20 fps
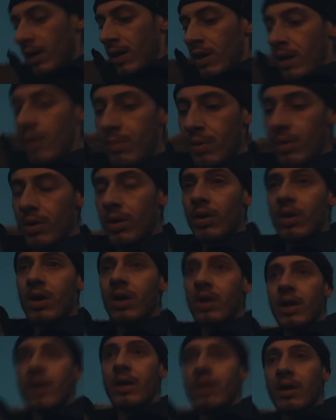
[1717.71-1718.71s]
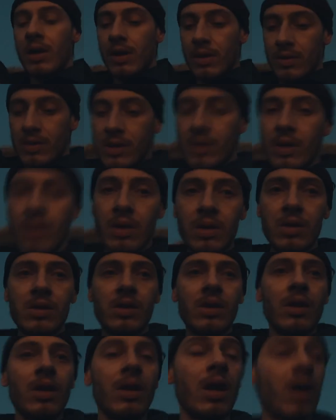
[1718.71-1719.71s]
but luckily, he's still
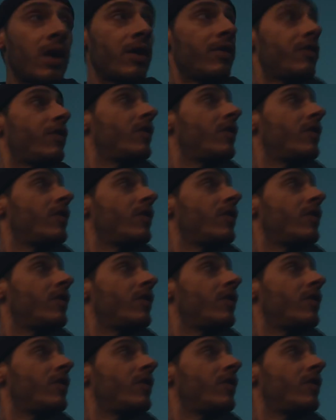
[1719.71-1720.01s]
alive.